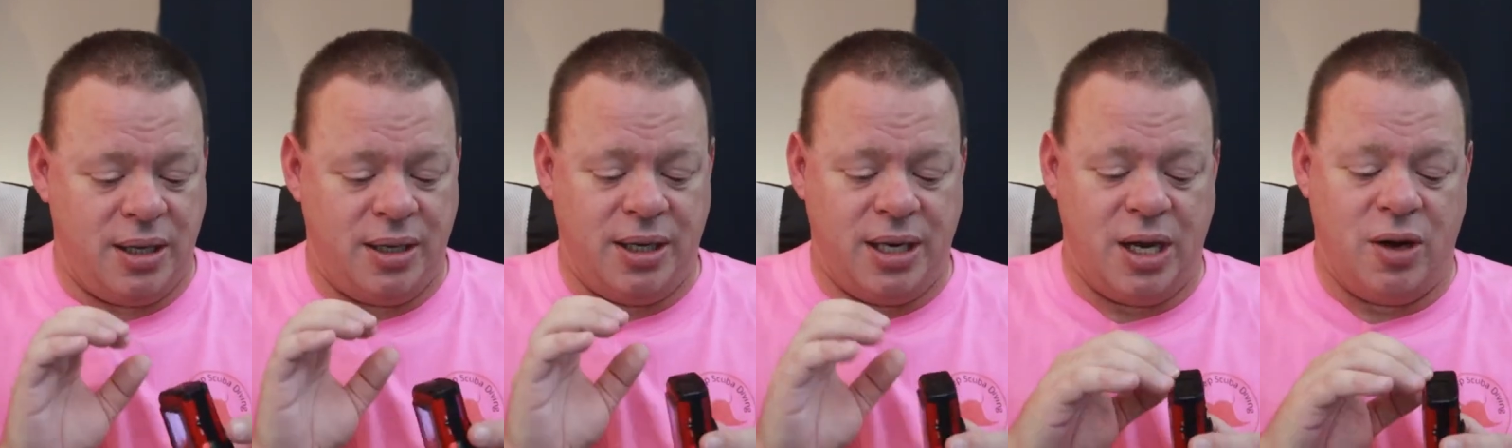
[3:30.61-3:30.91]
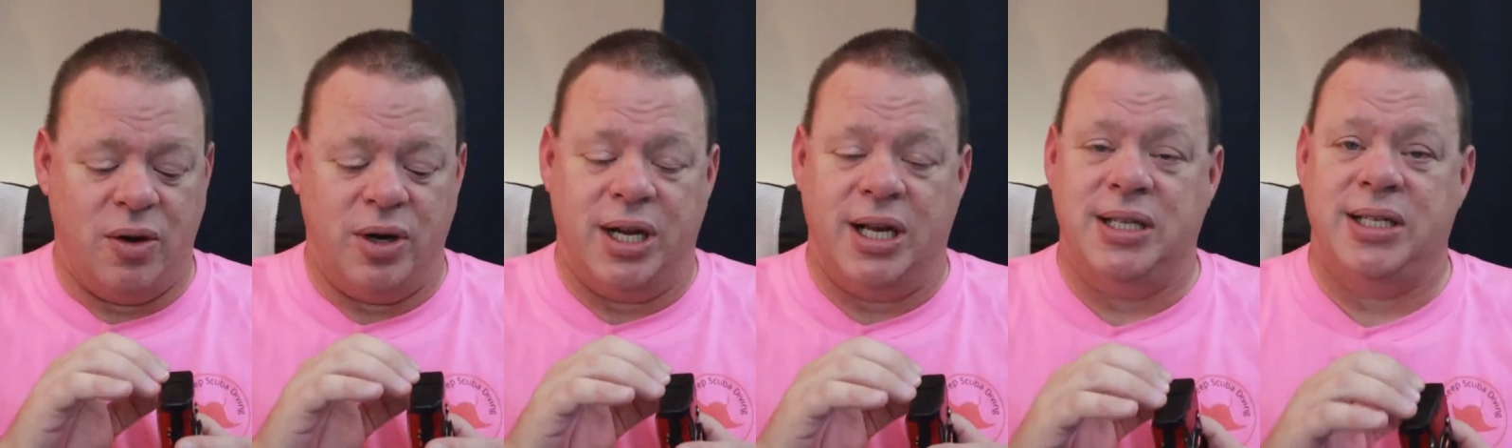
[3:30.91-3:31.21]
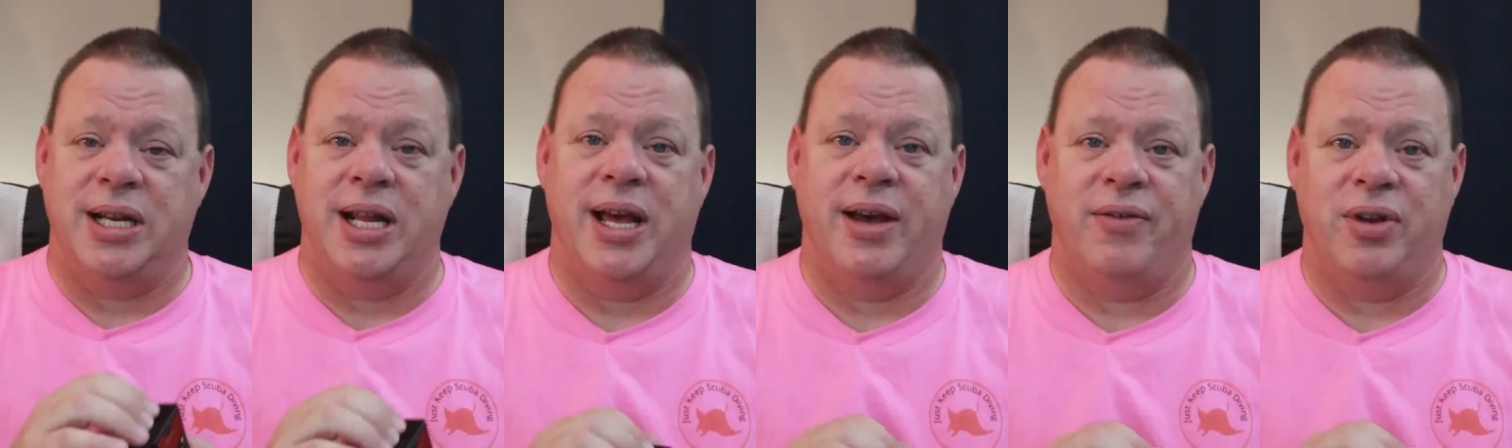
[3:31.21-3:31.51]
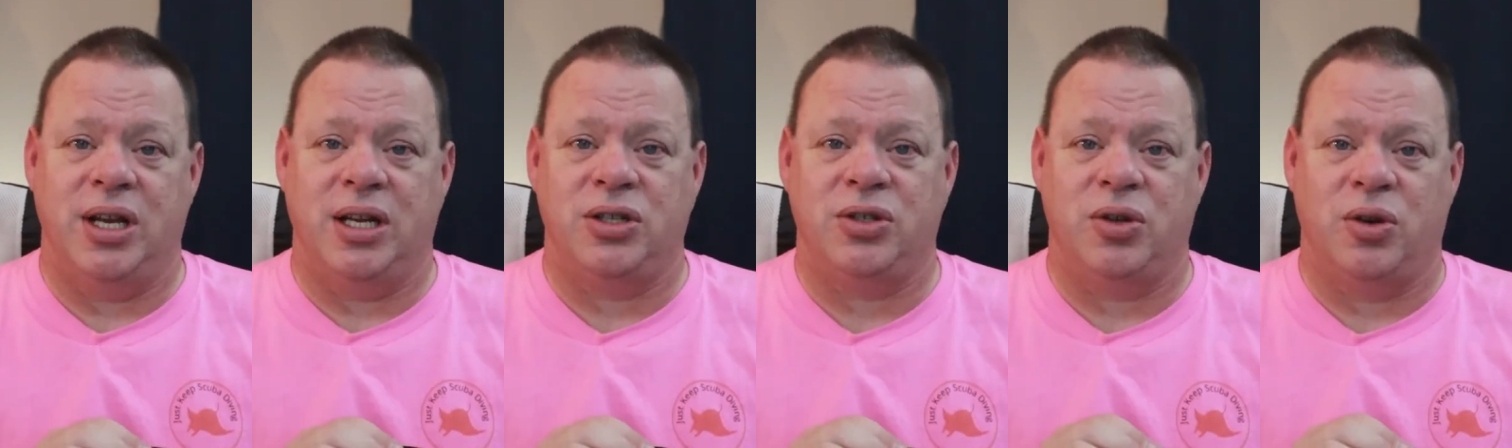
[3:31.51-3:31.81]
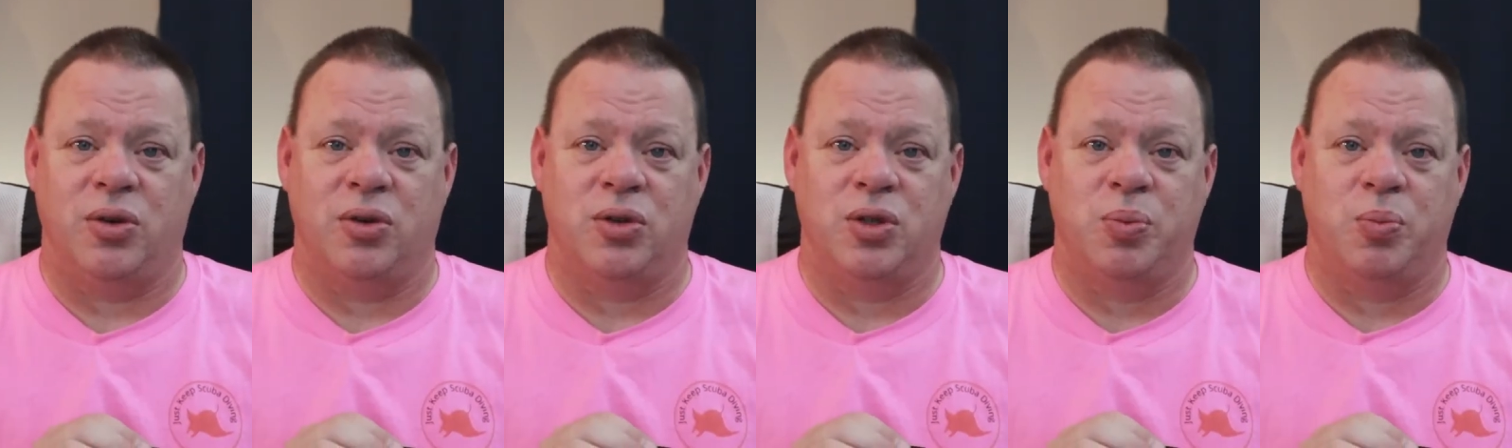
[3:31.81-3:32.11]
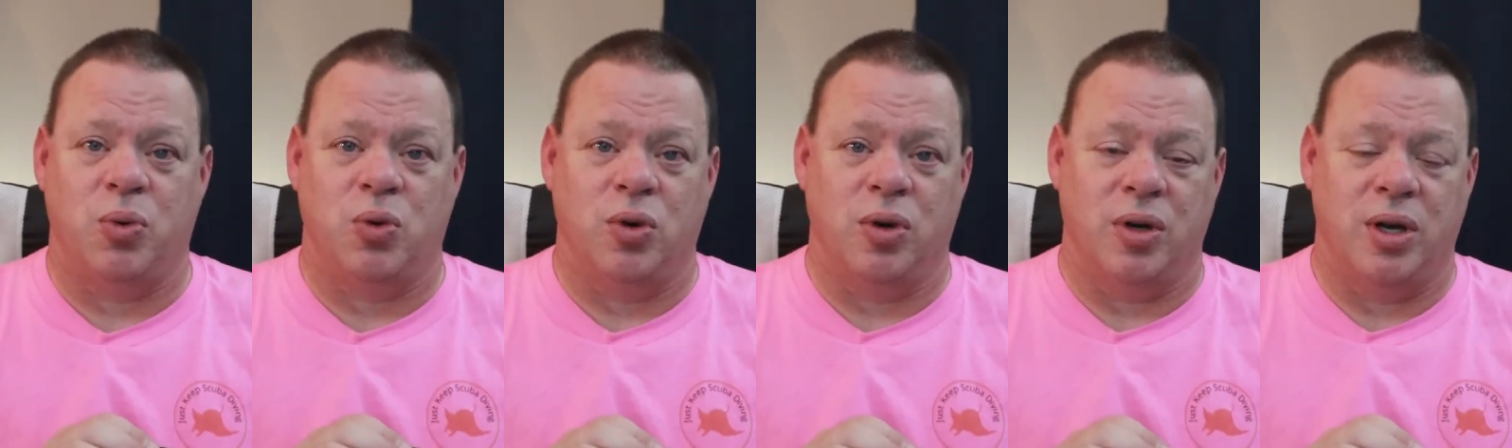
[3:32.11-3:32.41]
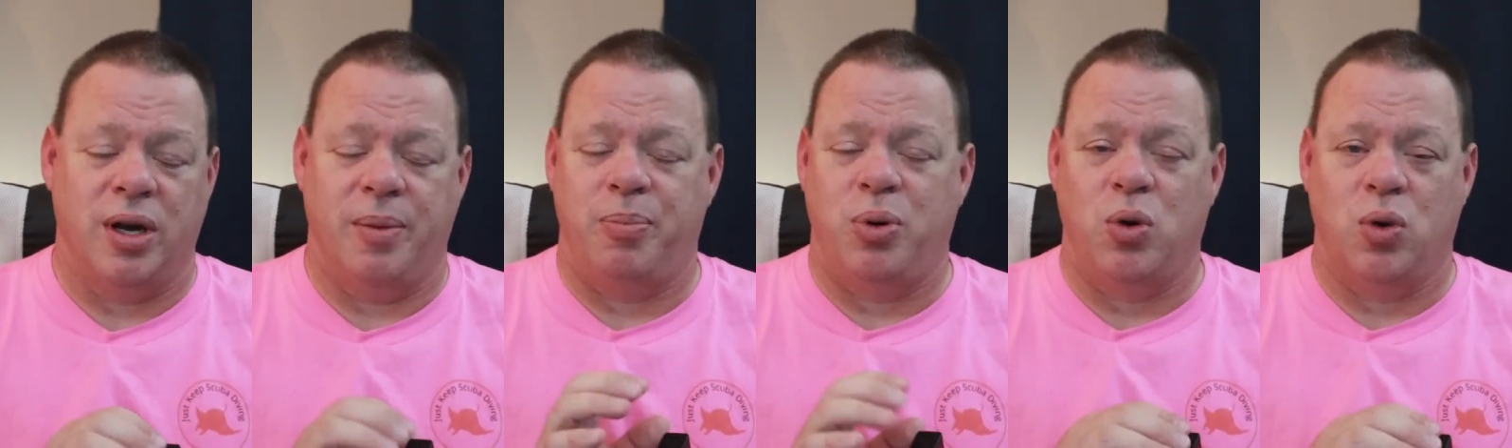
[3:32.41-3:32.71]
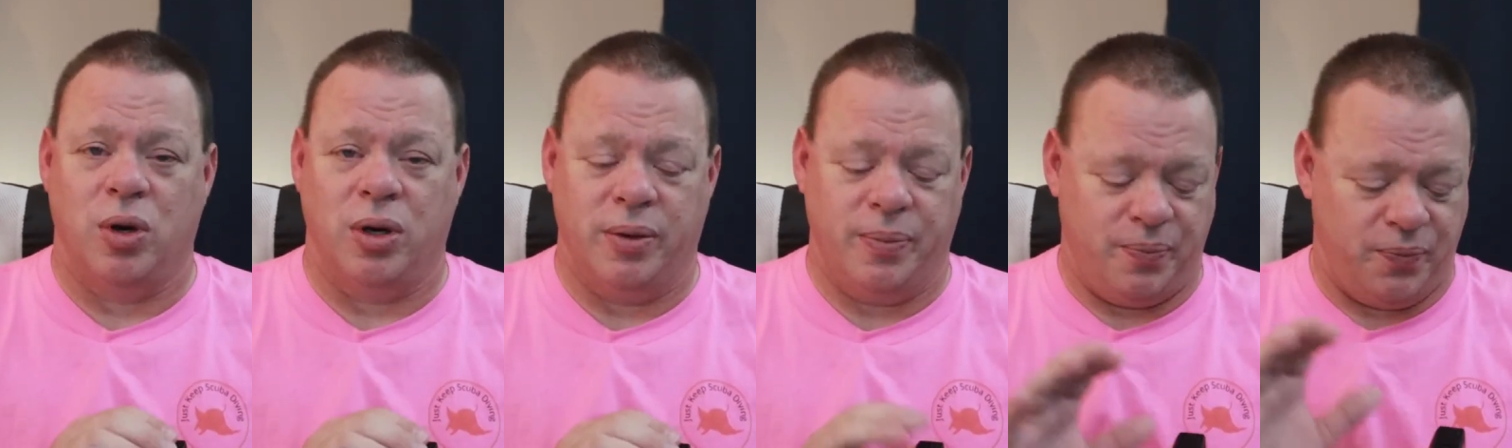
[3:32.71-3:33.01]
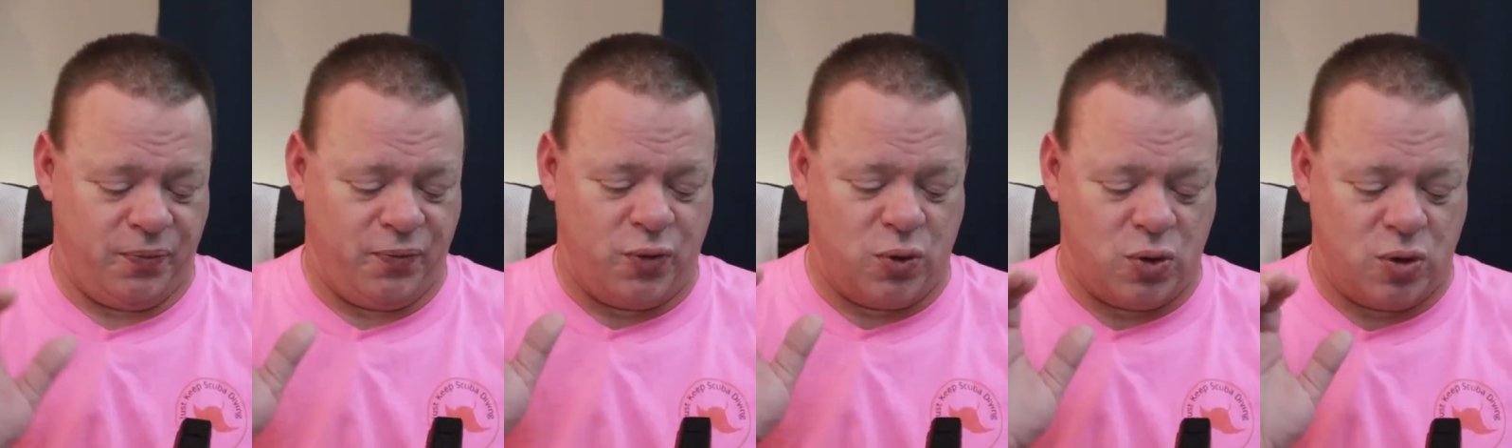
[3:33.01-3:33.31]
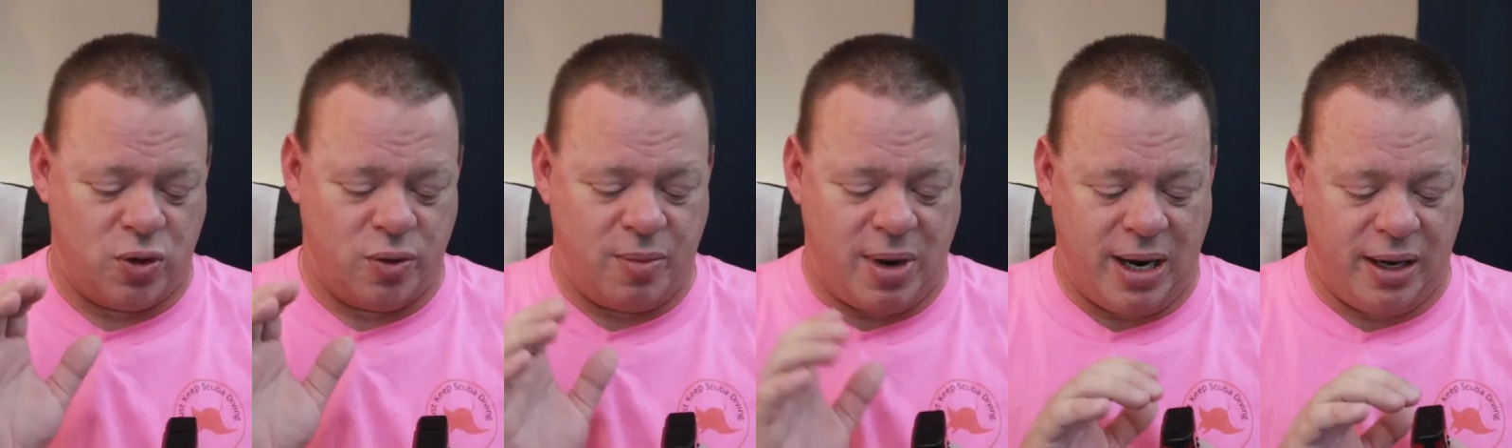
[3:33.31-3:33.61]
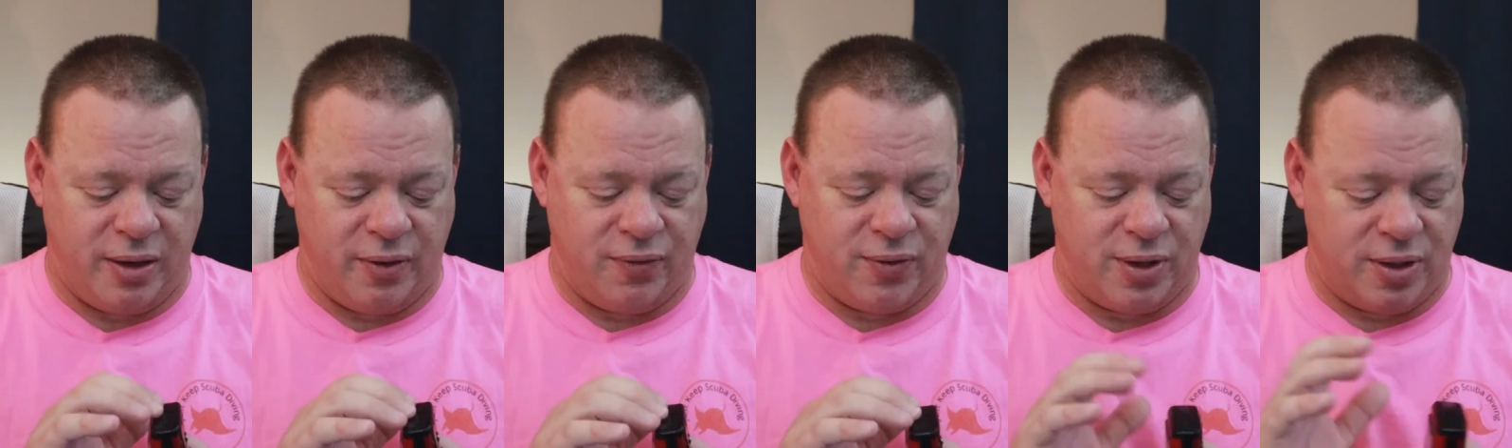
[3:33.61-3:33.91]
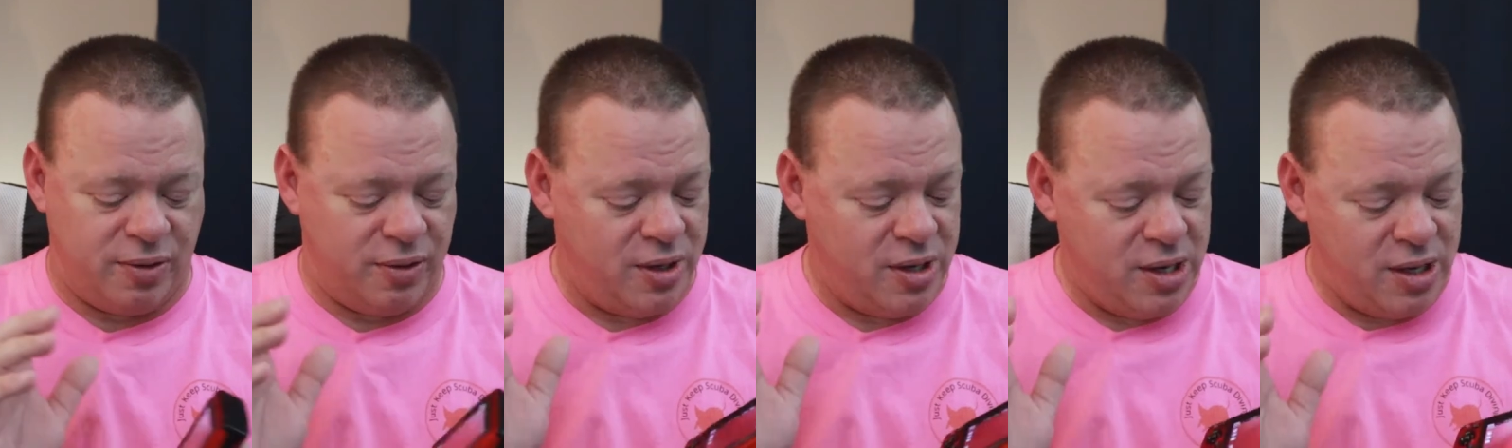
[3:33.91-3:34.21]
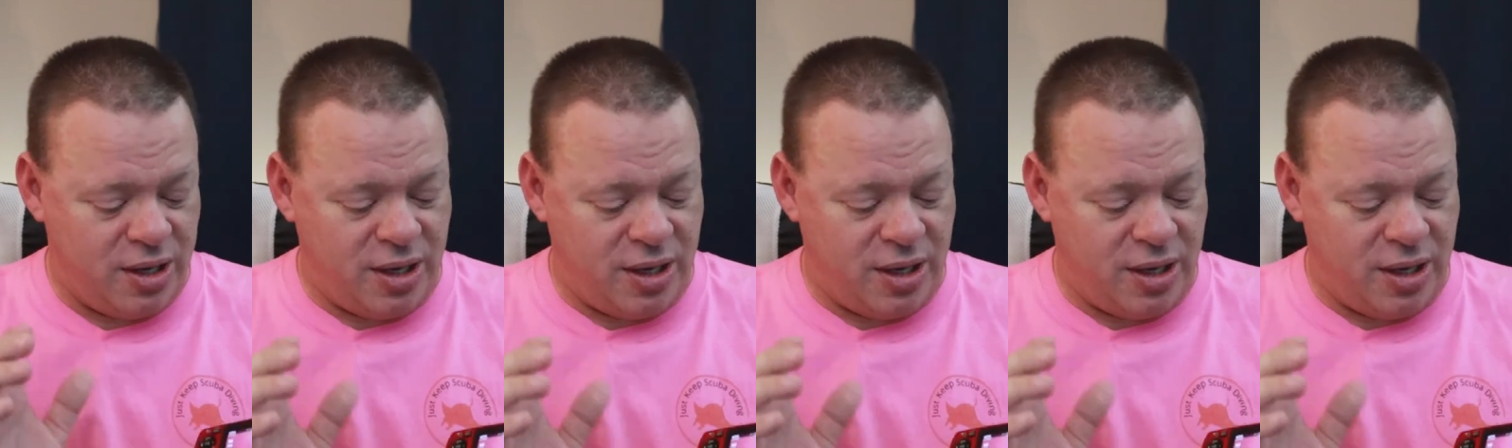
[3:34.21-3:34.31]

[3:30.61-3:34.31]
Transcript: no, it doesn't have an external port for microphone.